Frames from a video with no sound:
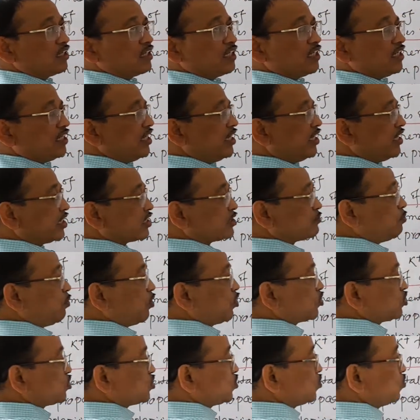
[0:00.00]
in
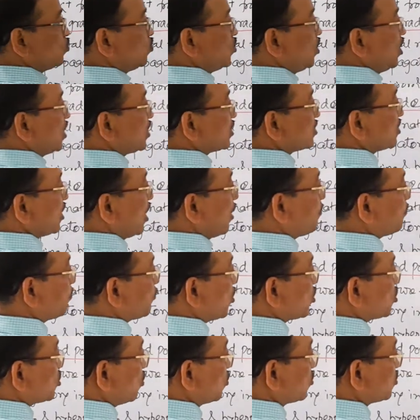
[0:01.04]
response to
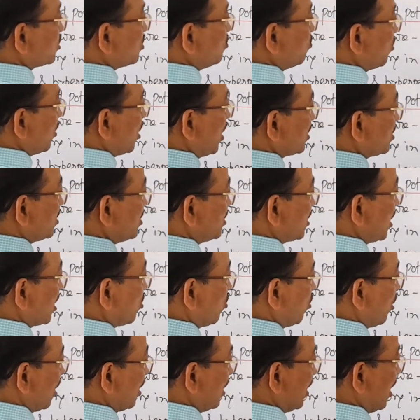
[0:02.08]
subthreshold stimulus, these are
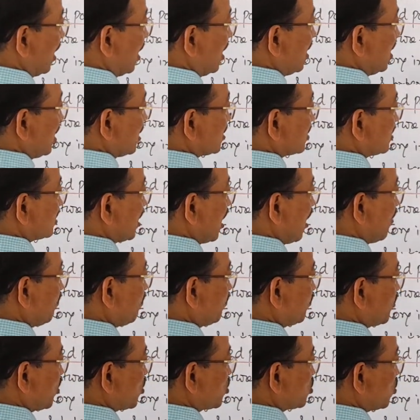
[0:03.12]
all the
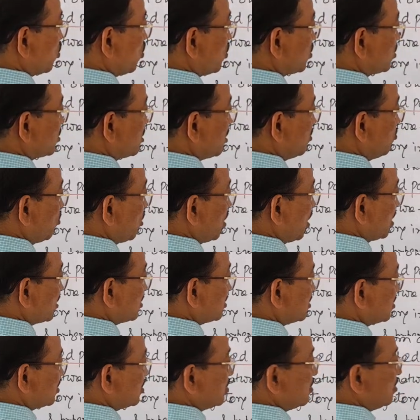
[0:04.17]
subthreshold
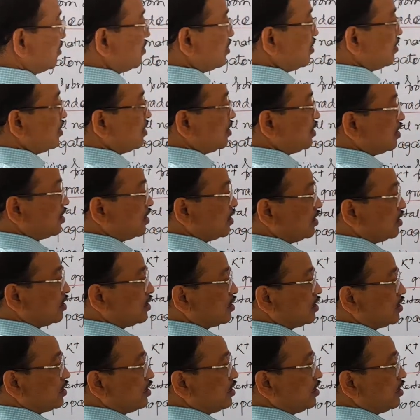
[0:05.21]
stimulus.
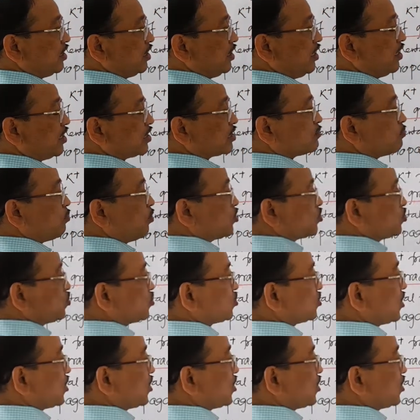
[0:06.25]
In response to